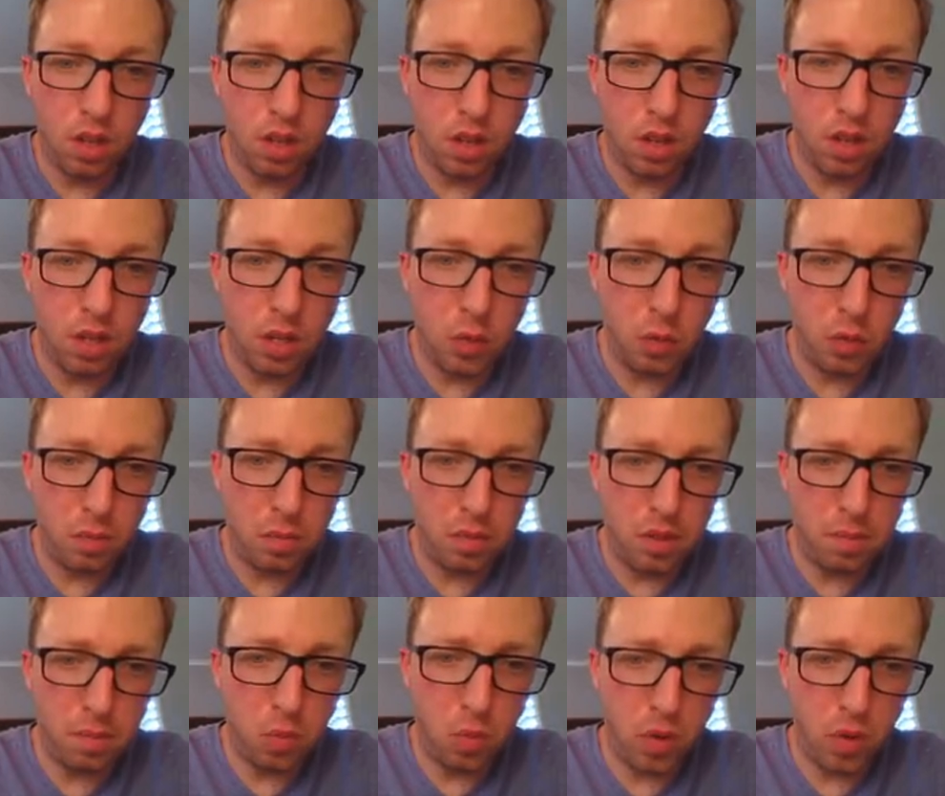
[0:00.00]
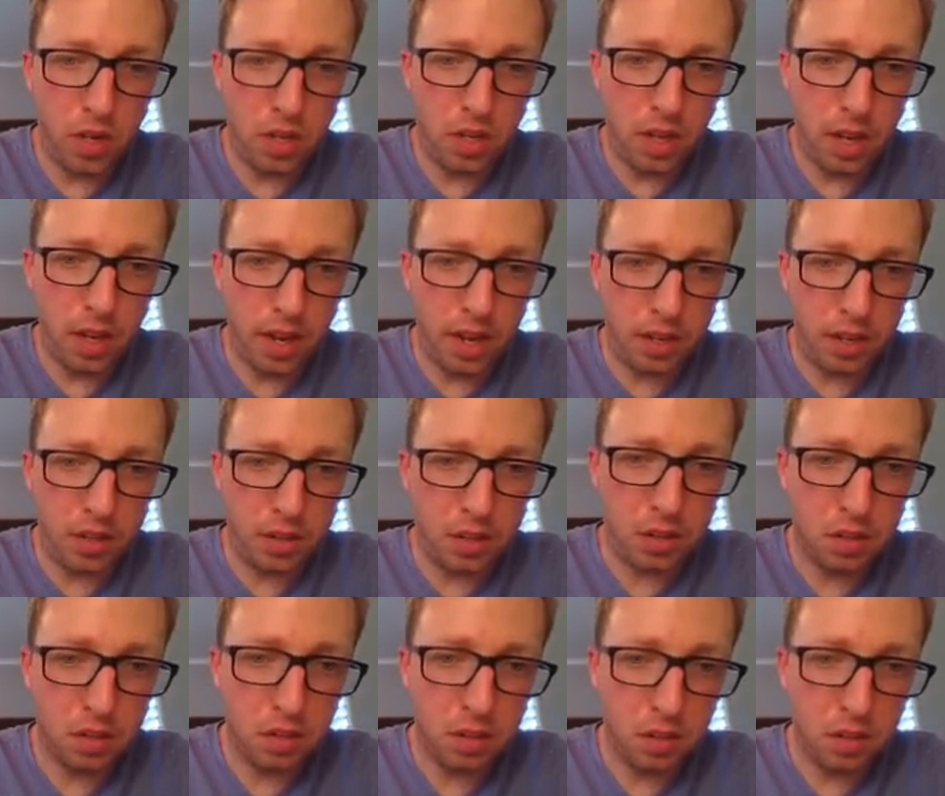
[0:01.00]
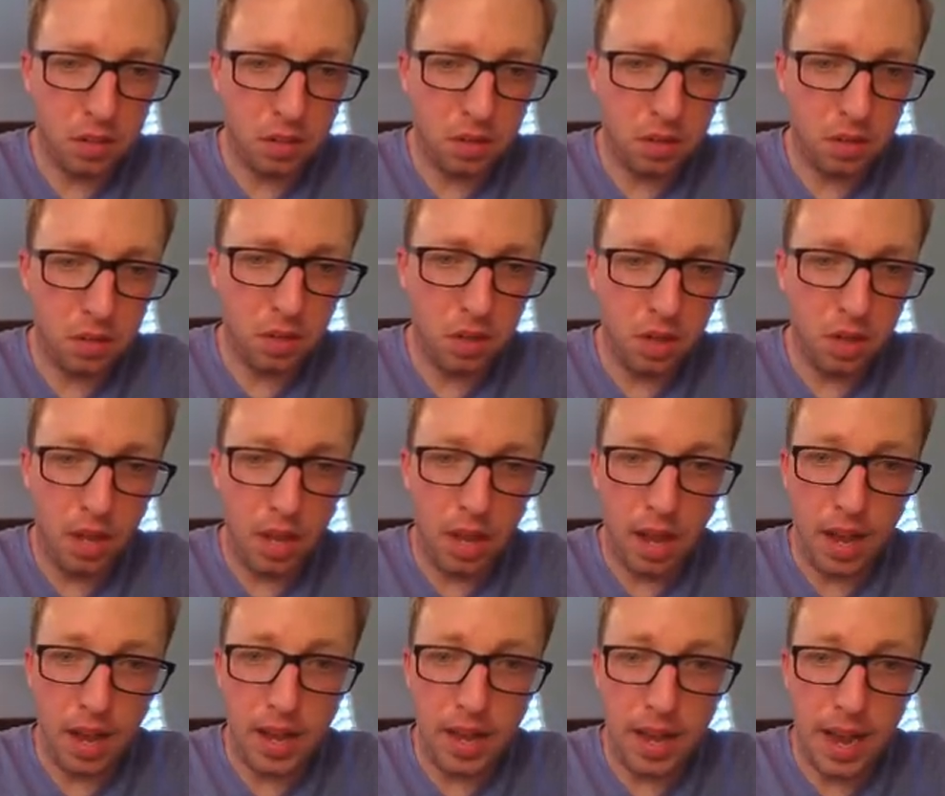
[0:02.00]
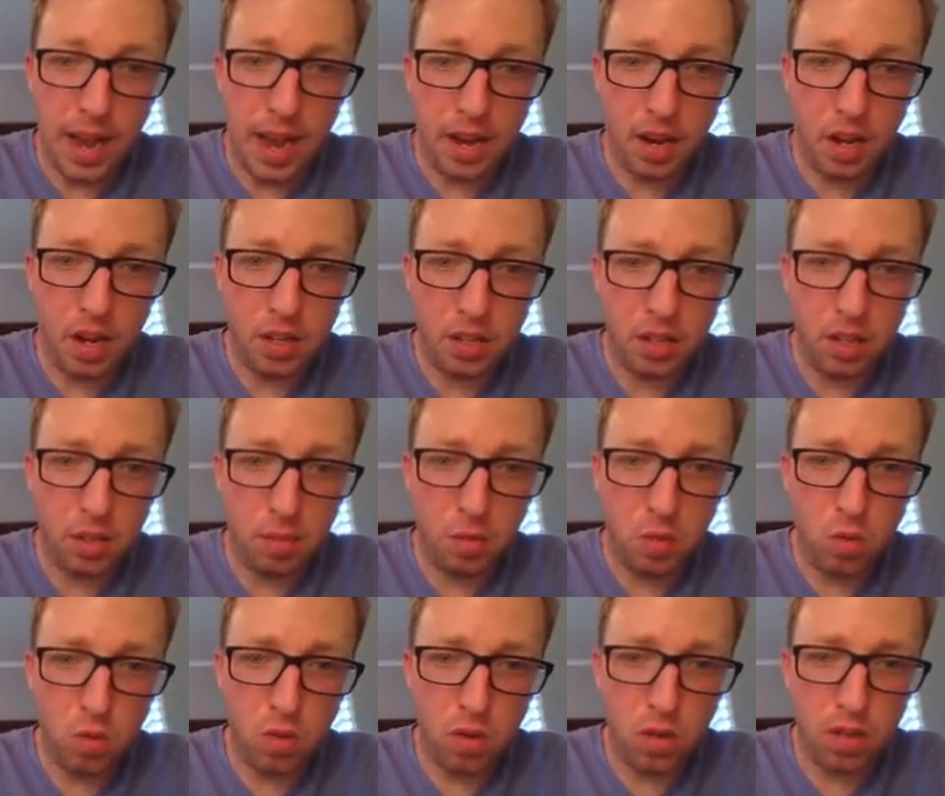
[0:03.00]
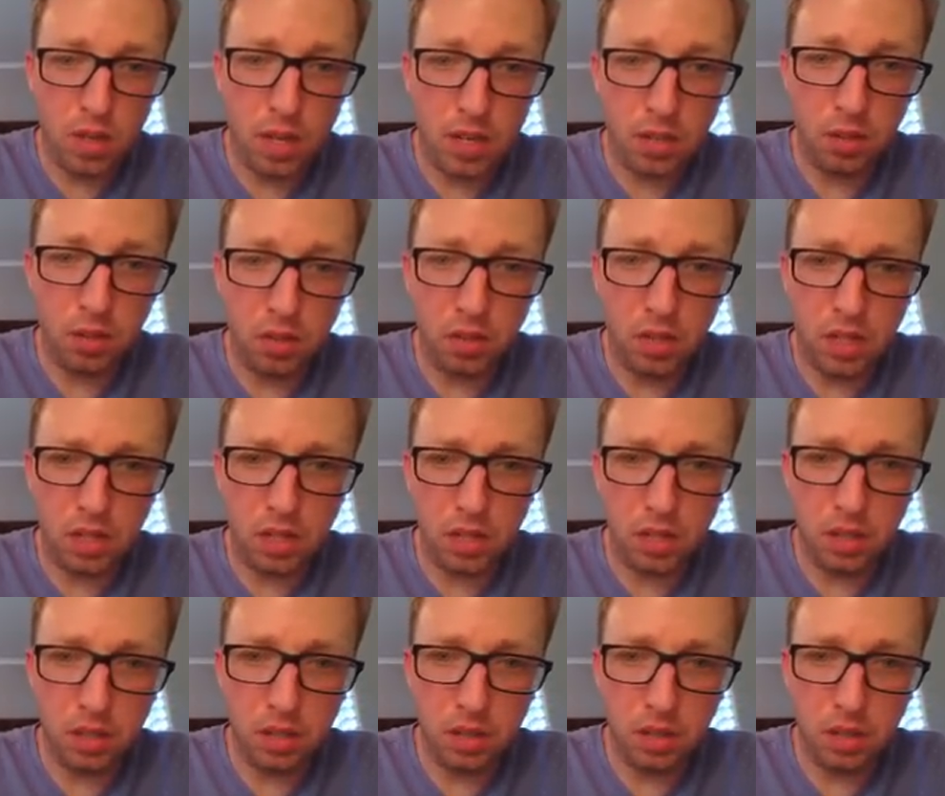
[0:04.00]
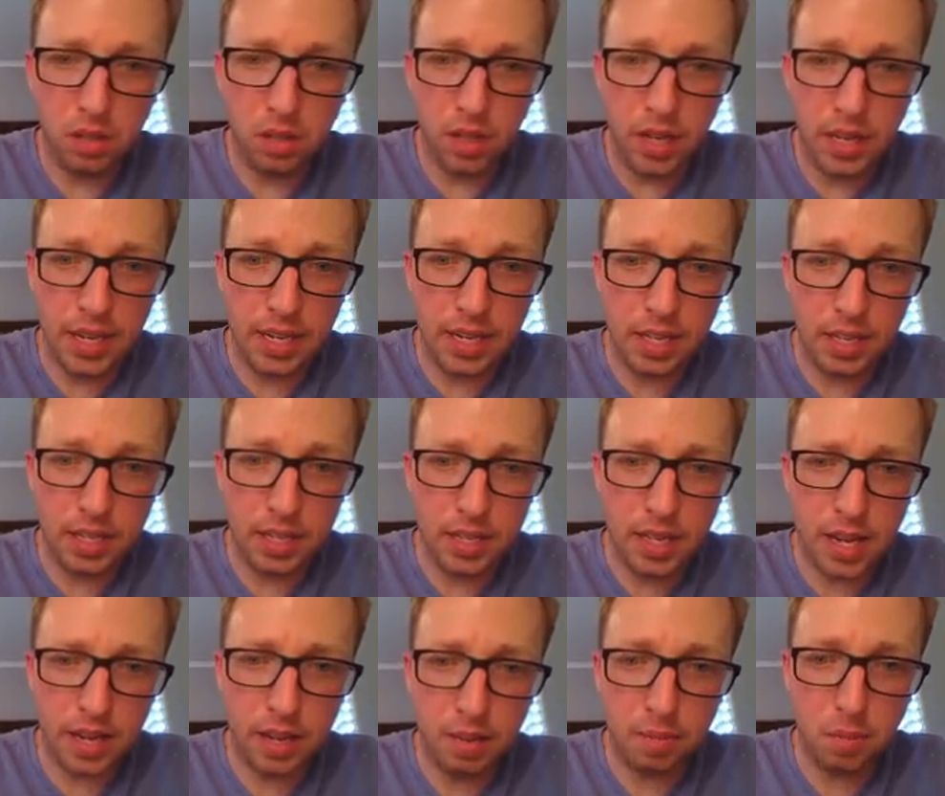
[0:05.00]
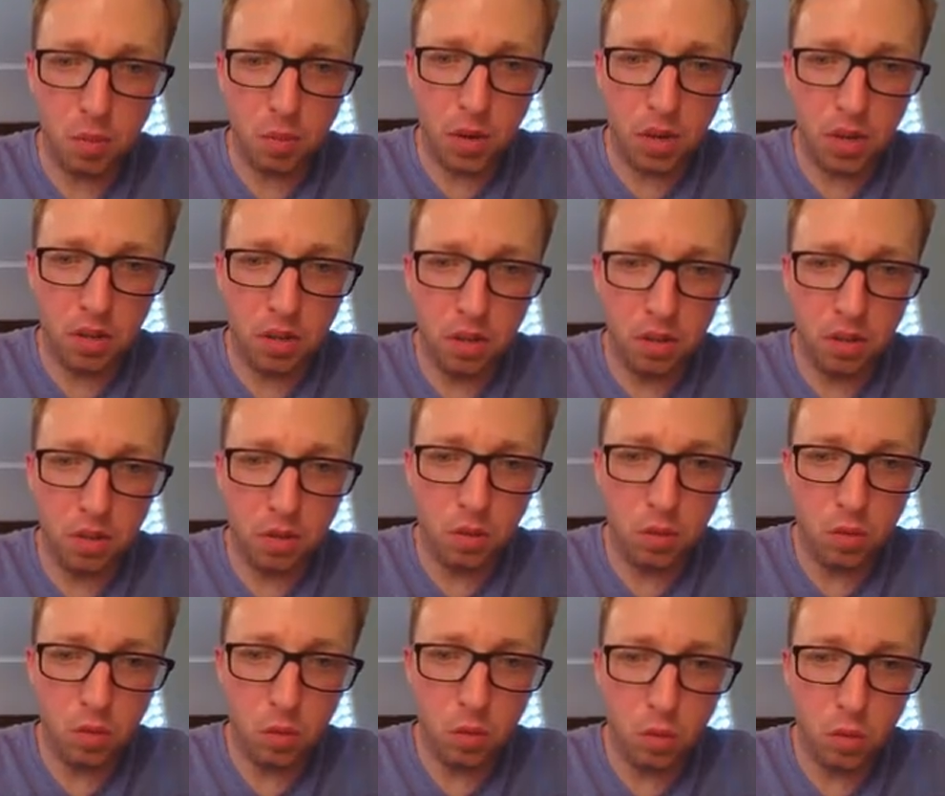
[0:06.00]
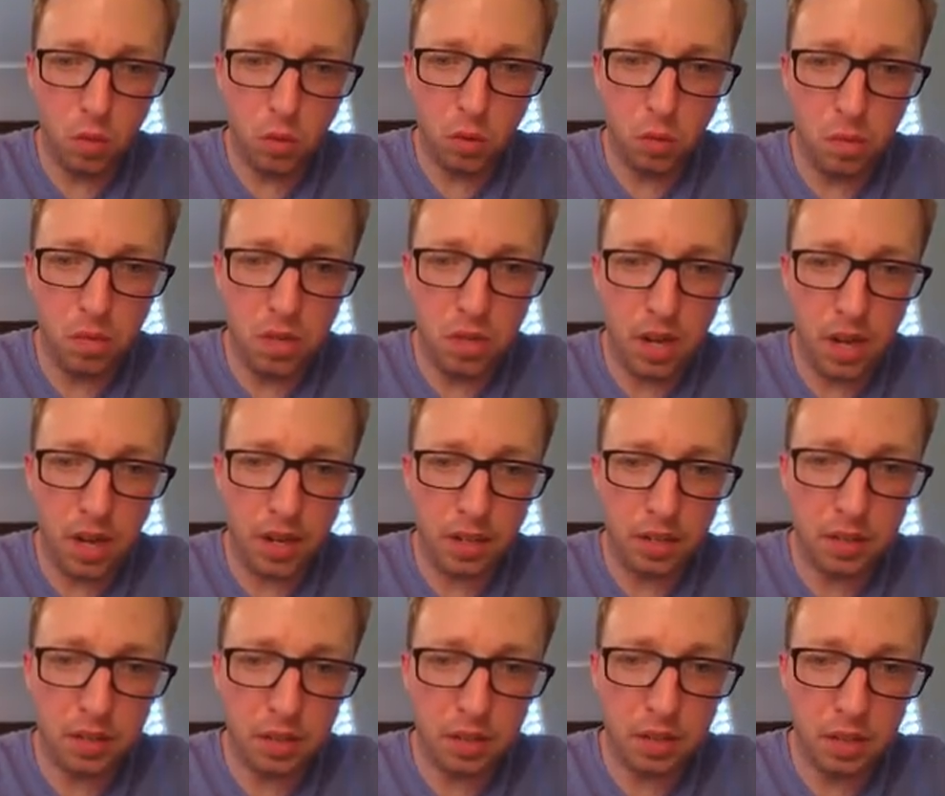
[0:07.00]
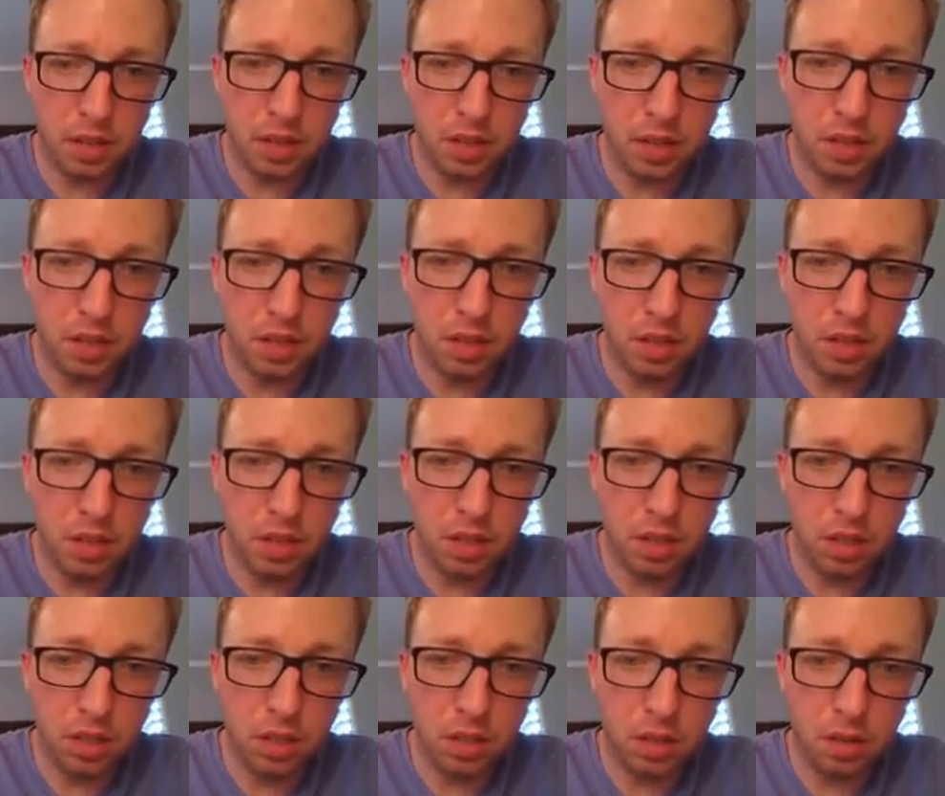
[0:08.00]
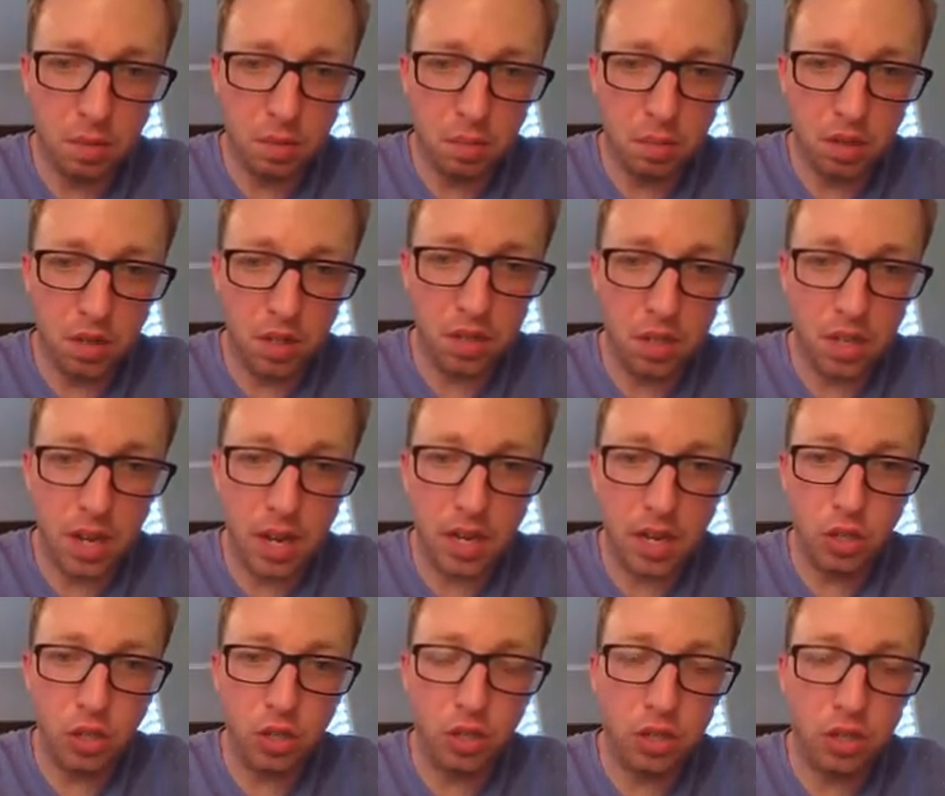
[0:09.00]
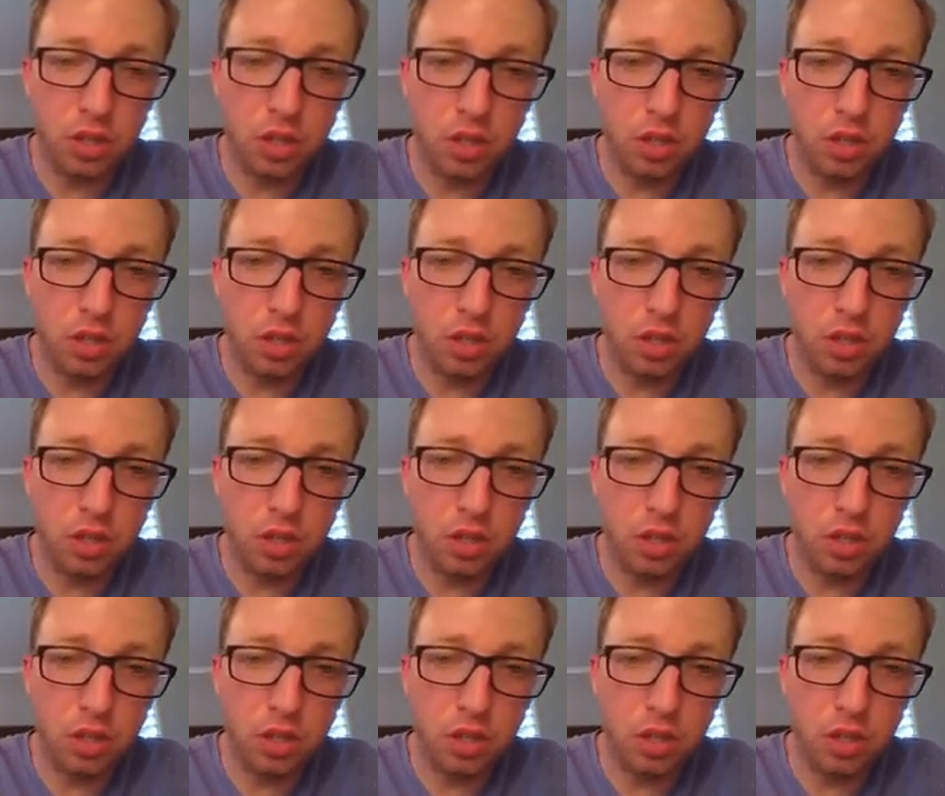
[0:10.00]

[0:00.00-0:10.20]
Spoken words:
This would be point x. I add on some horizontal distance till I get to the second point, which would be x plus h.